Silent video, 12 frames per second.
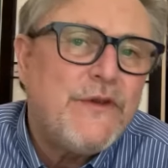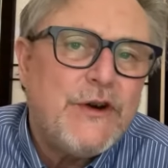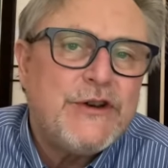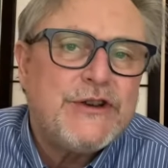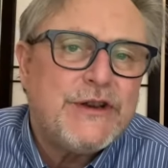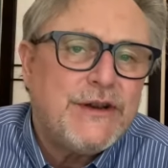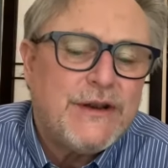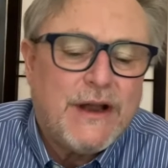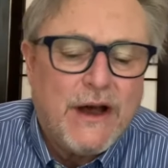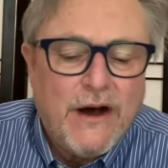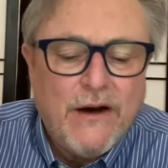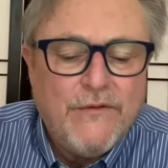version
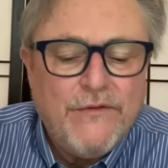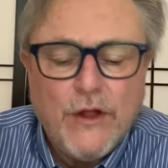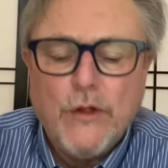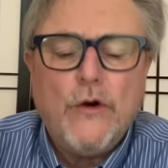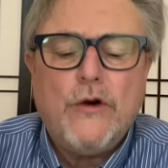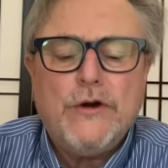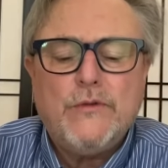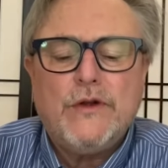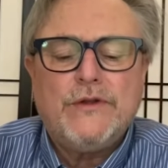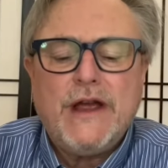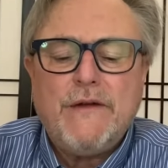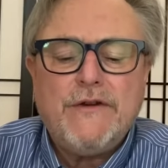of, "The Lord will
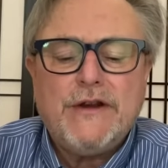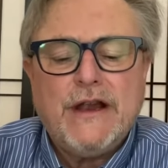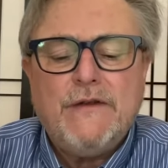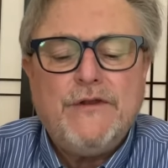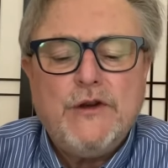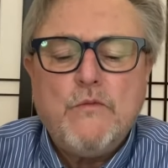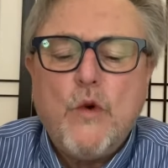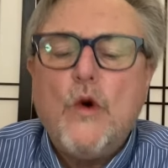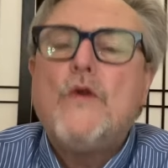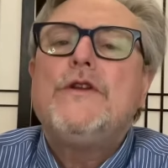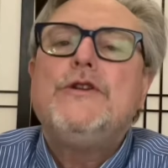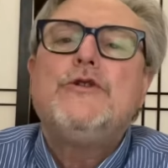never give you
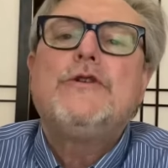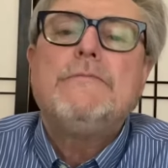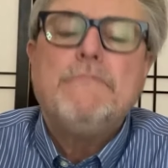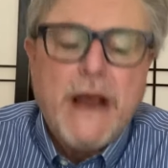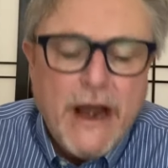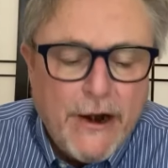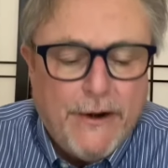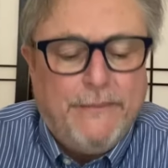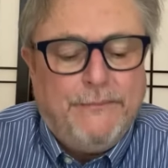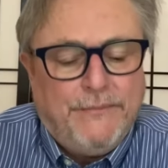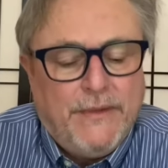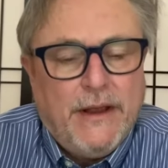more than you can bear."
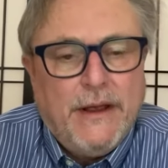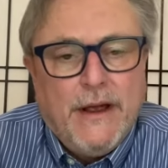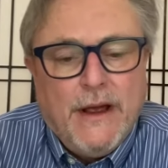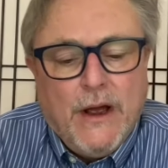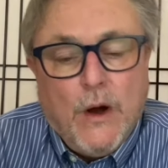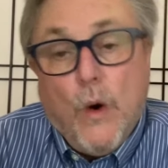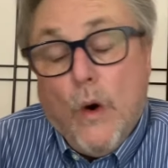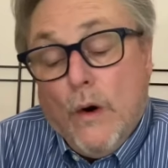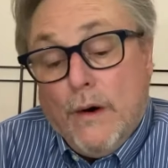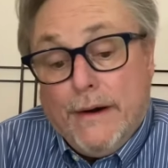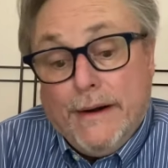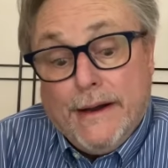
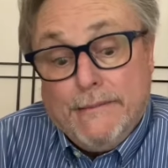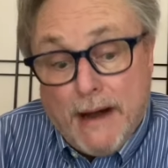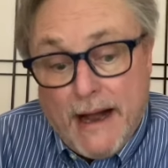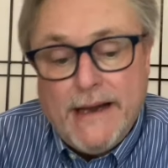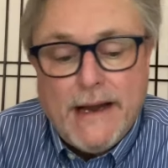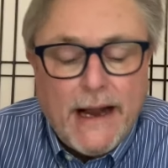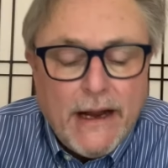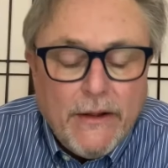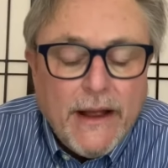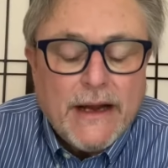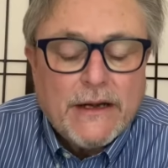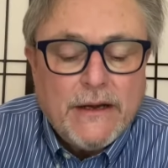Or in my
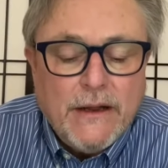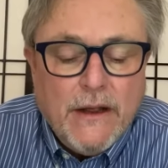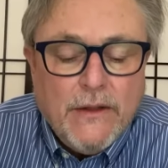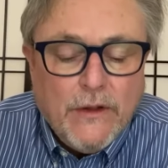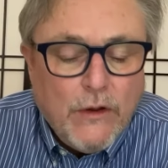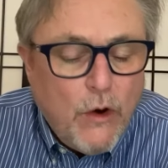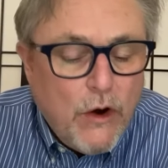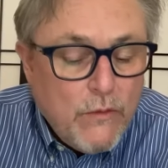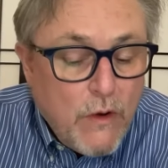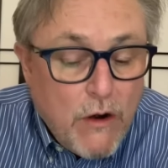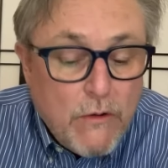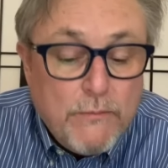dialect, "The Lord
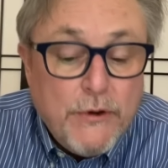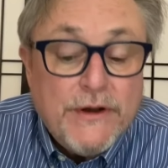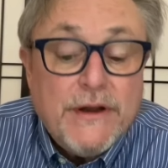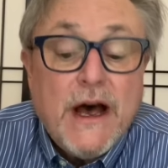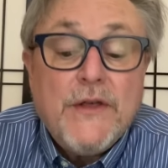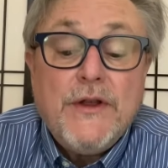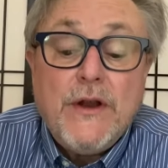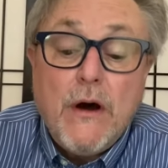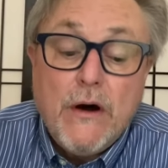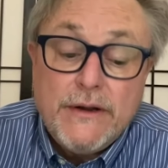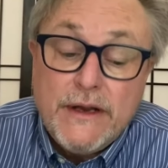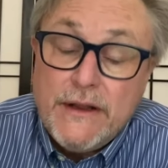won't put nothing
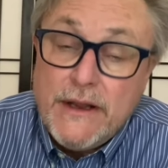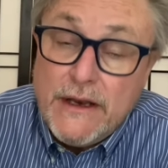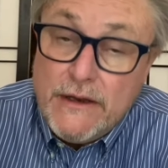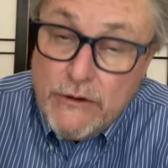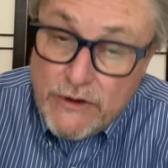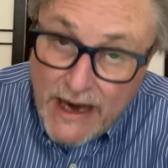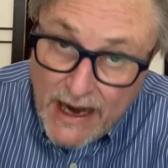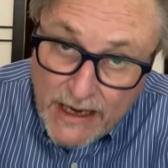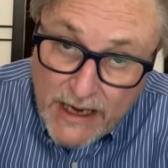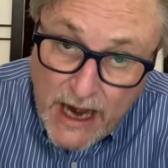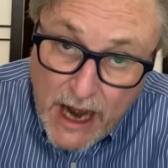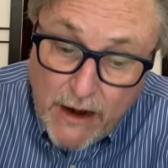on you that you can't
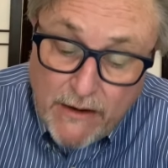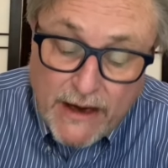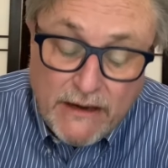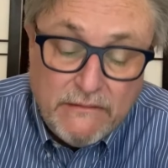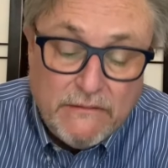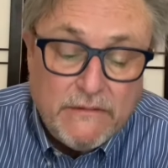carry."